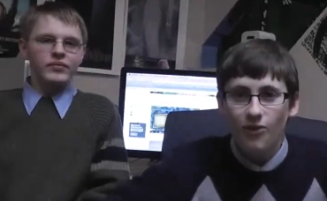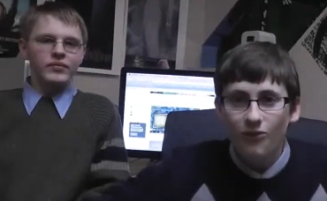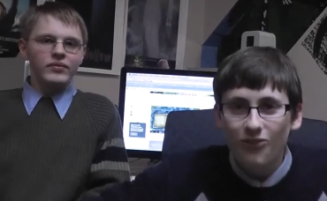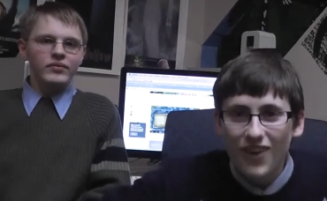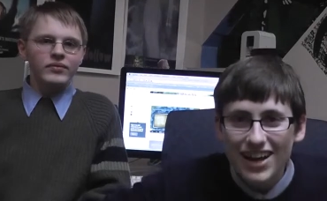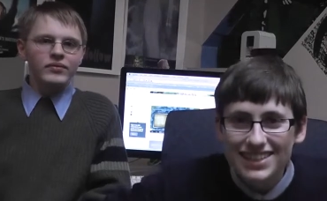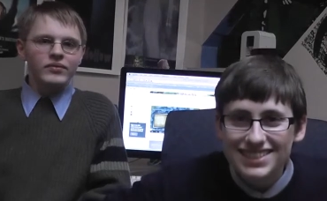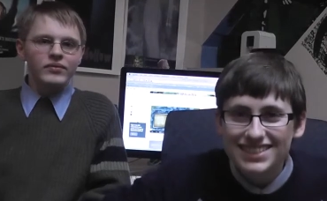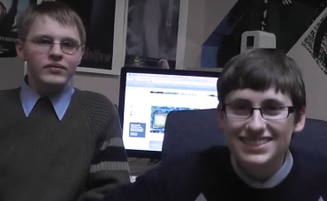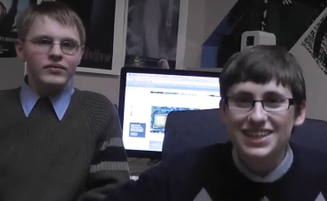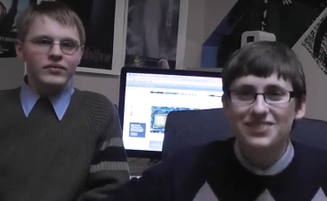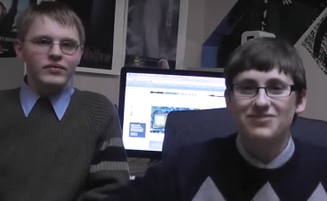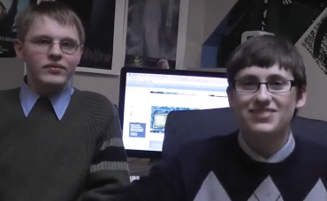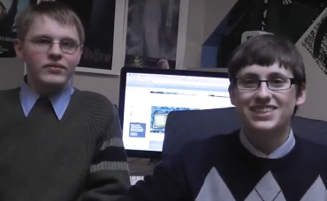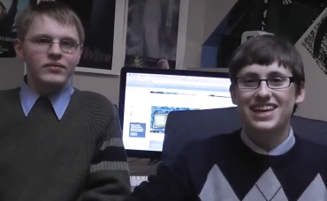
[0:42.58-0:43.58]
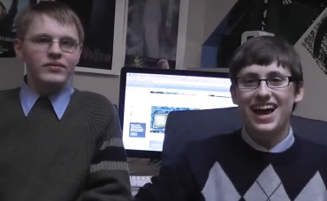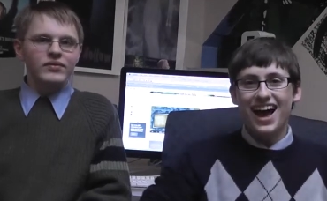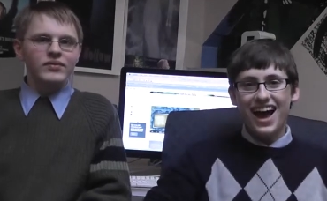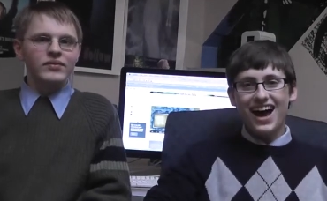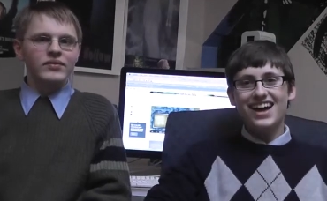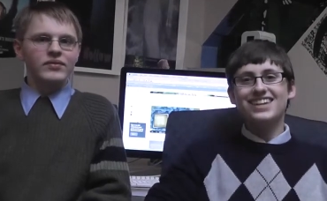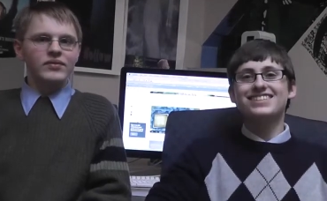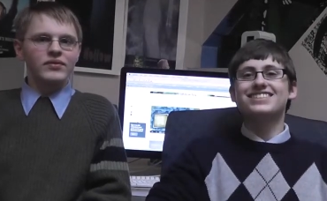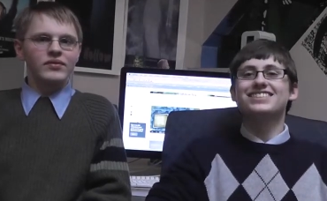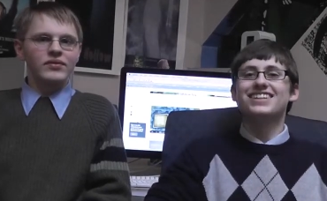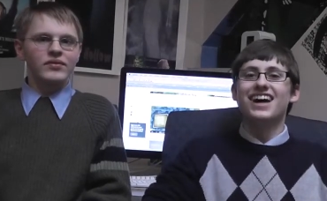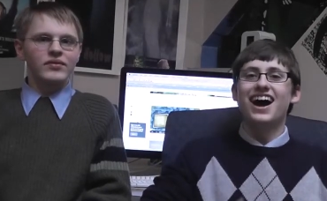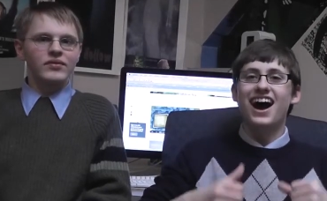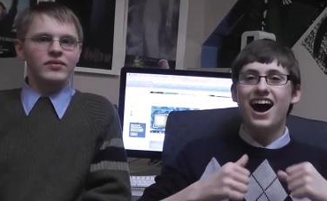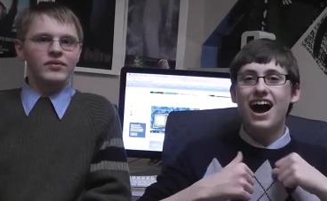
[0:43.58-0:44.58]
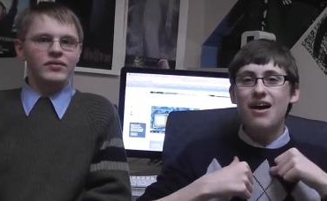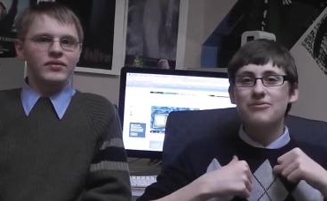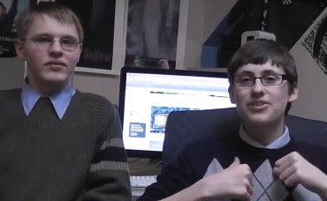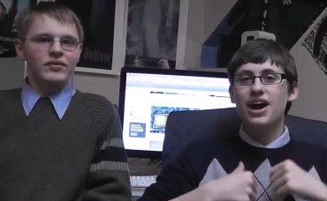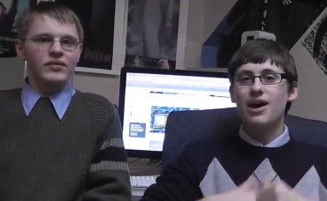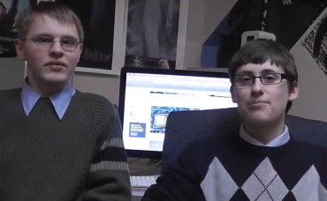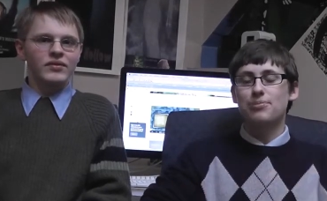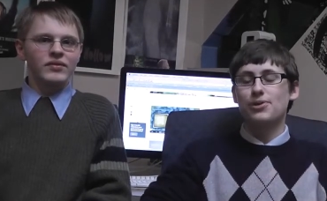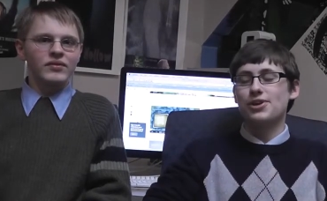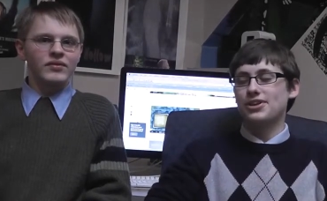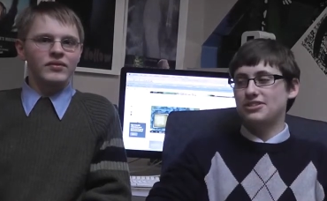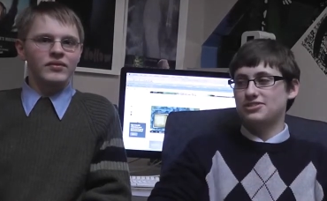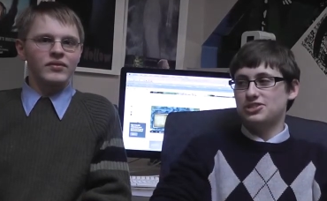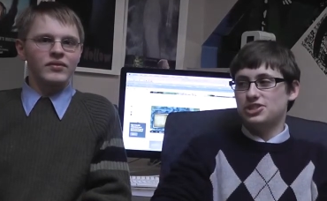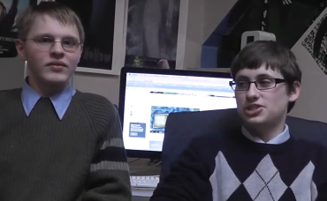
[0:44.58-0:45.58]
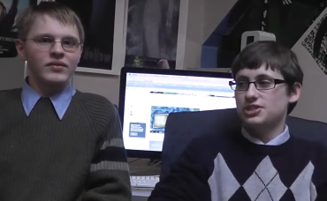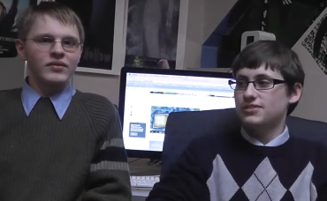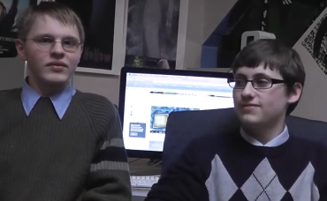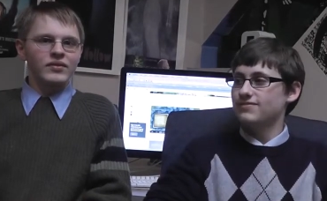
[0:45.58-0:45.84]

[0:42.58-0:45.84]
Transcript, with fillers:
Speaker 1: What's up, guys? I'm not Bridge.